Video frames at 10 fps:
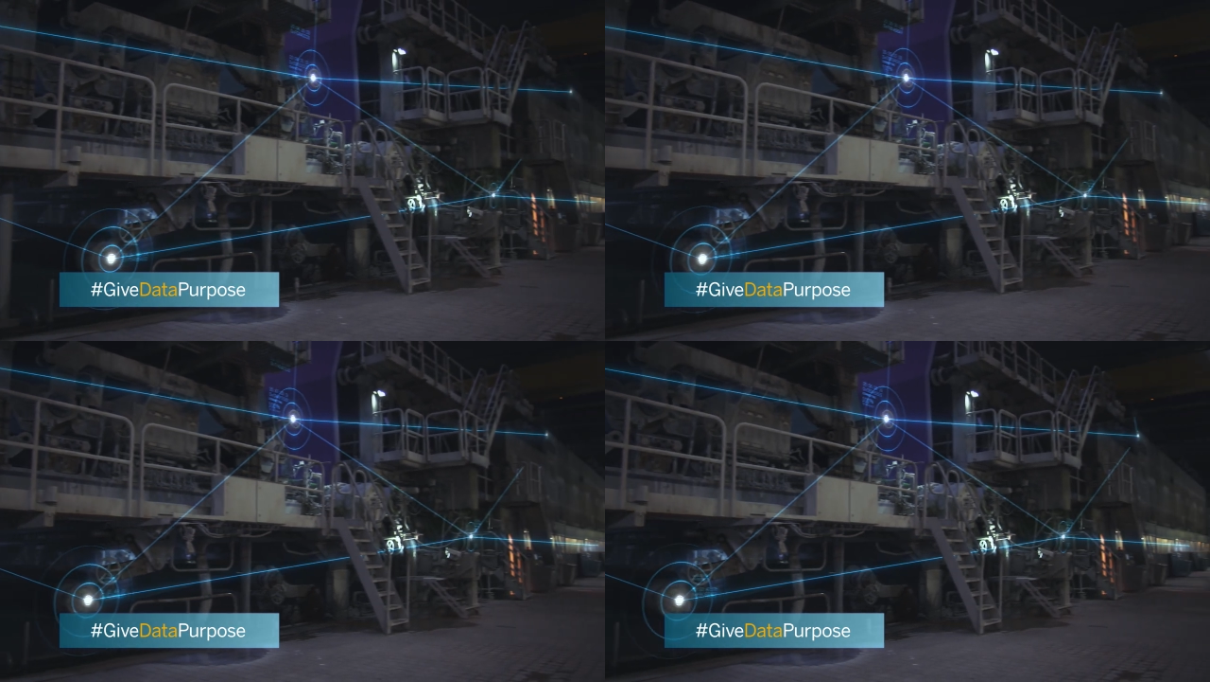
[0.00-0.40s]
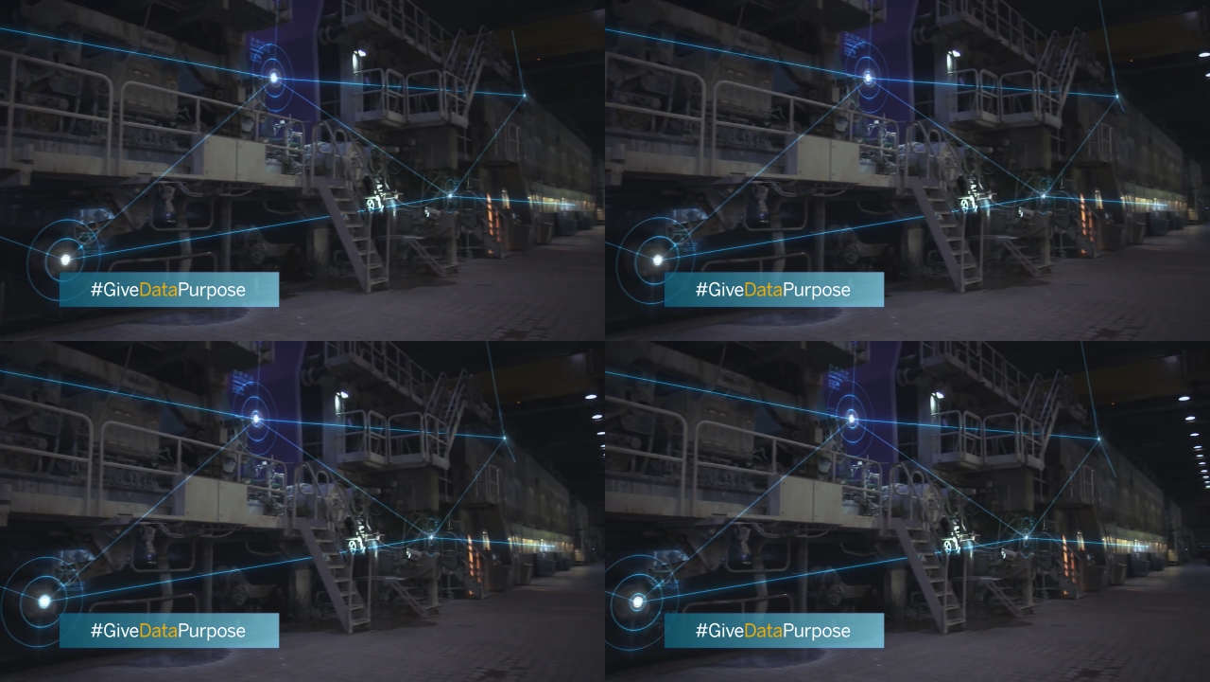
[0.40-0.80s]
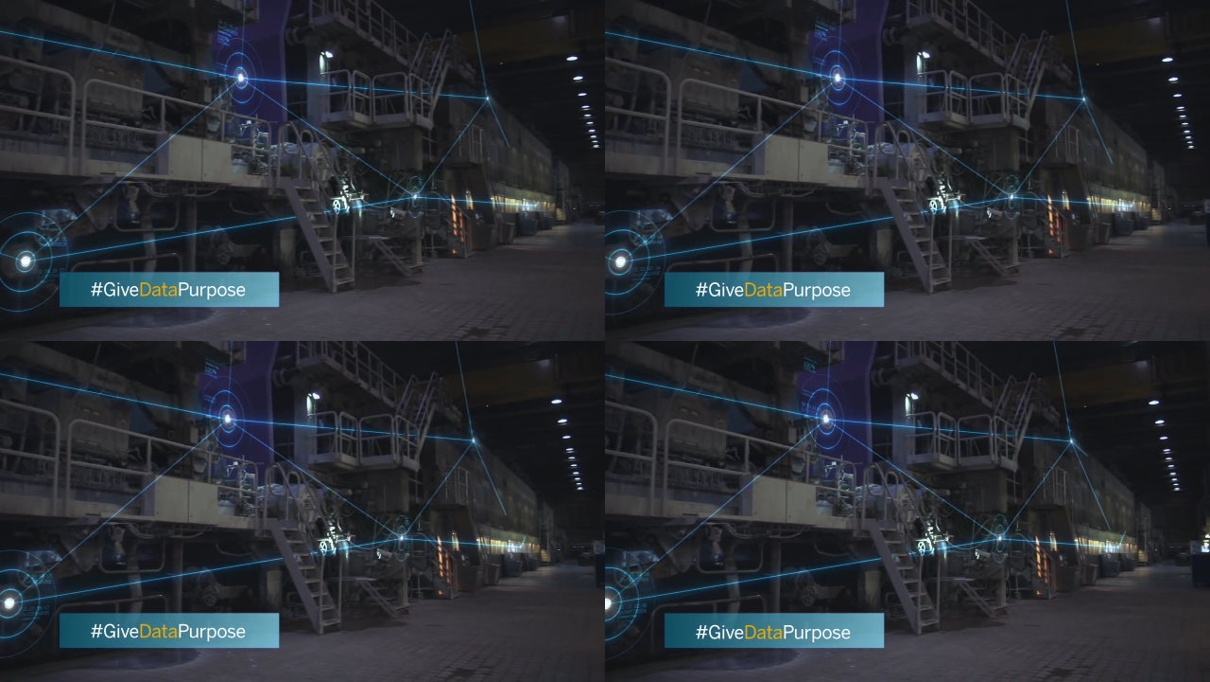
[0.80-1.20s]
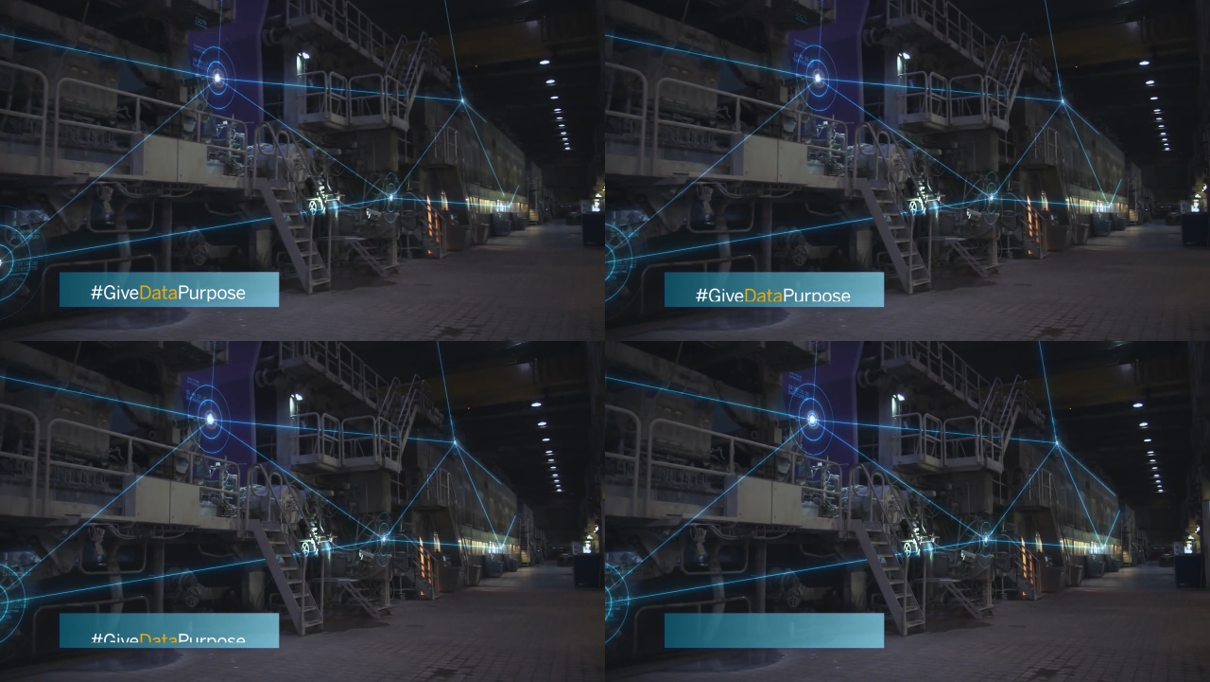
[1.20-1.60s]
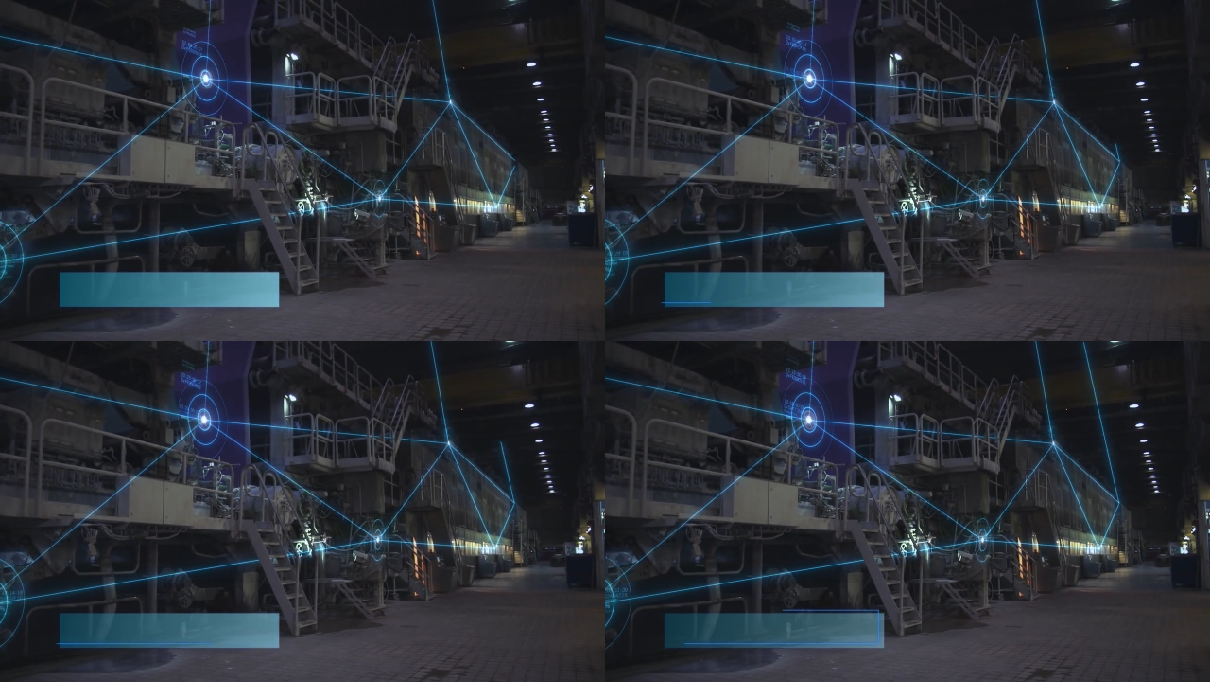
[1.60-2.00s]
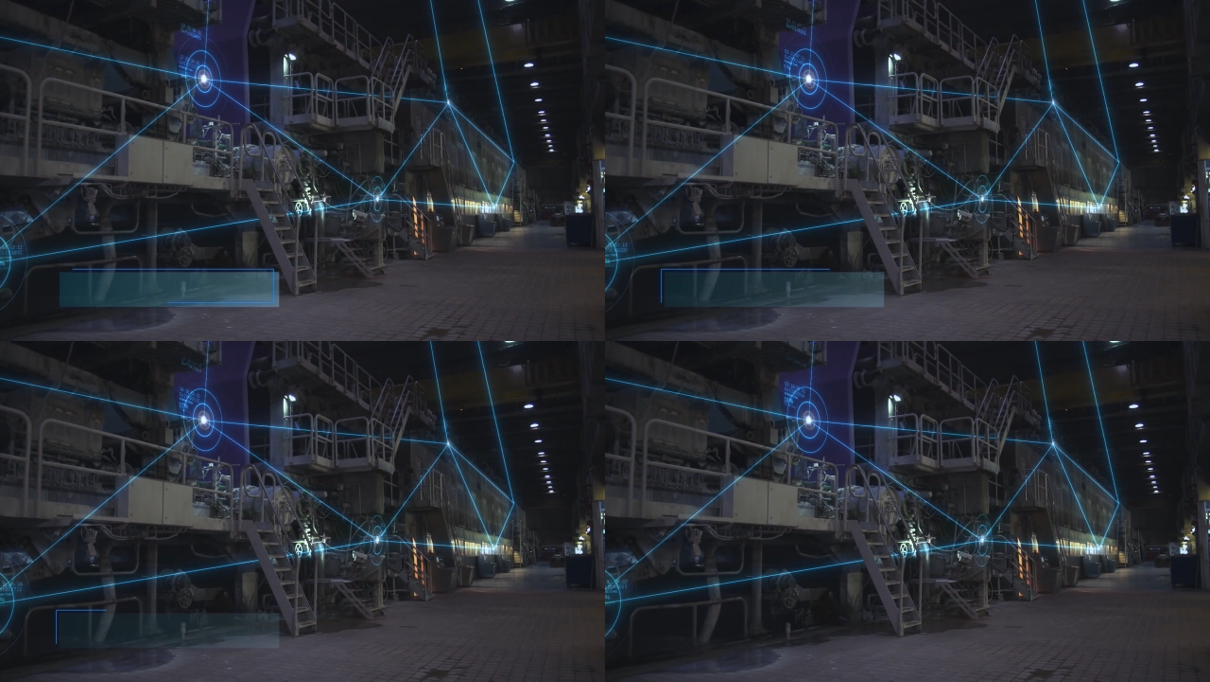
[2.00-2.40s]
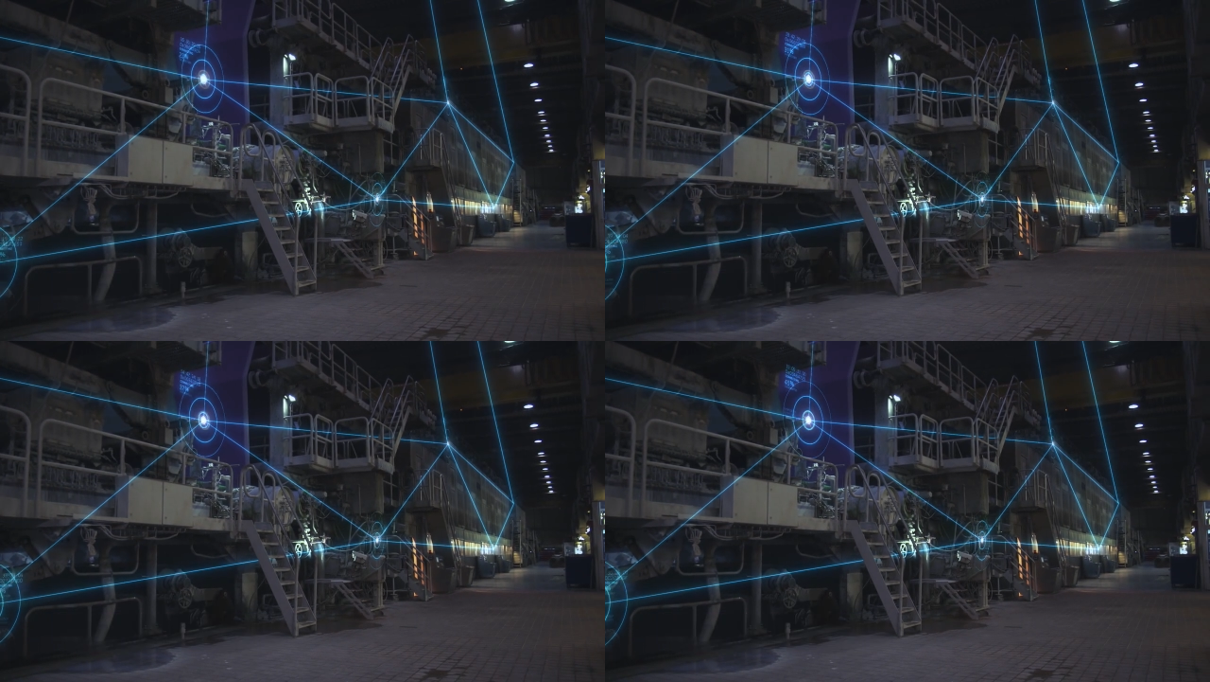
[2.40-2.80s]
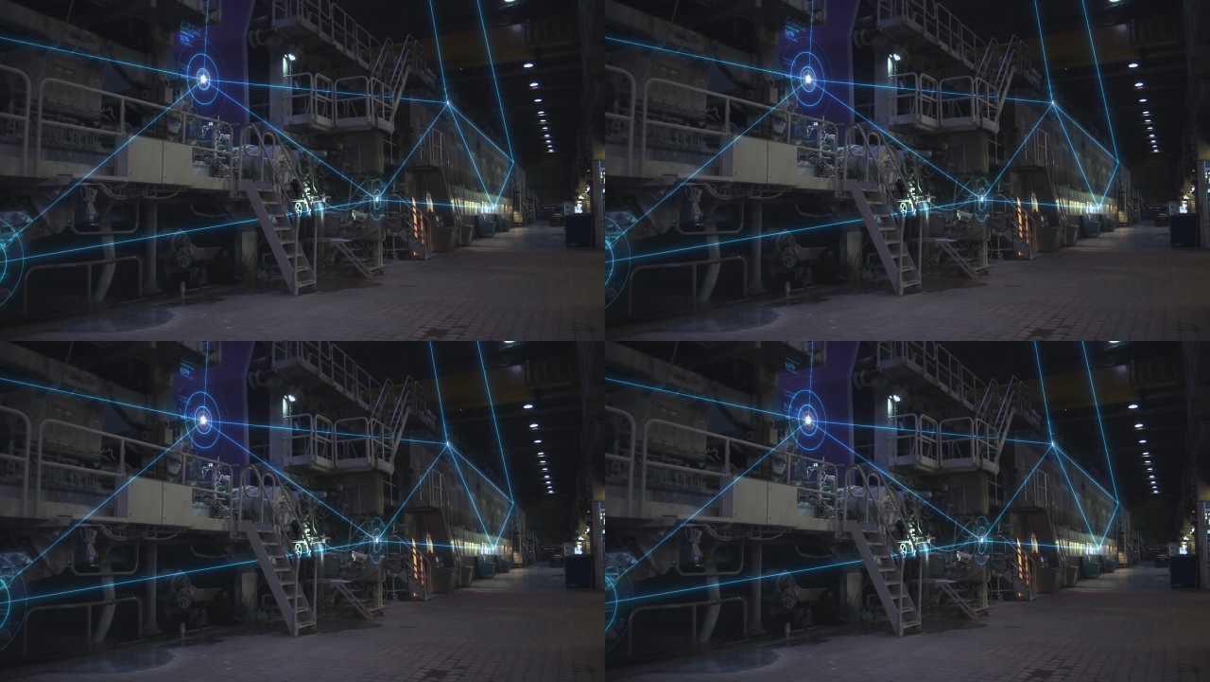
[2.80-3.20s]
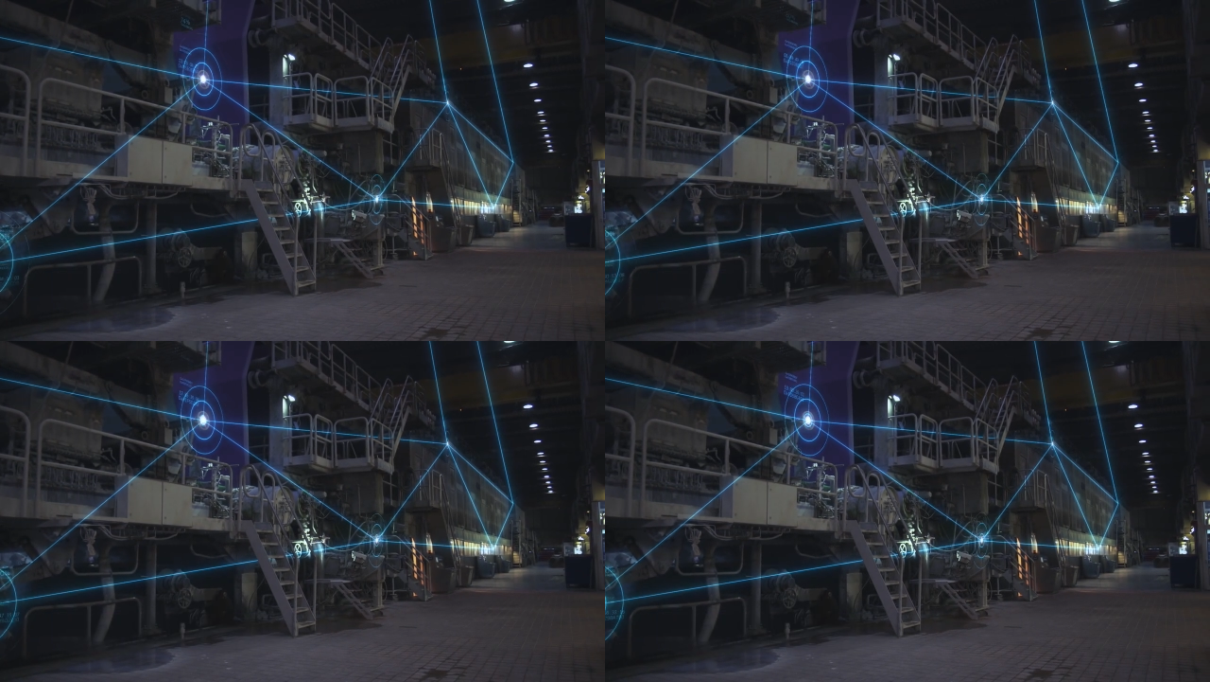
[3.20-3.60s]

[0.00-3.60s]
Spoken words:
(no speaker visible)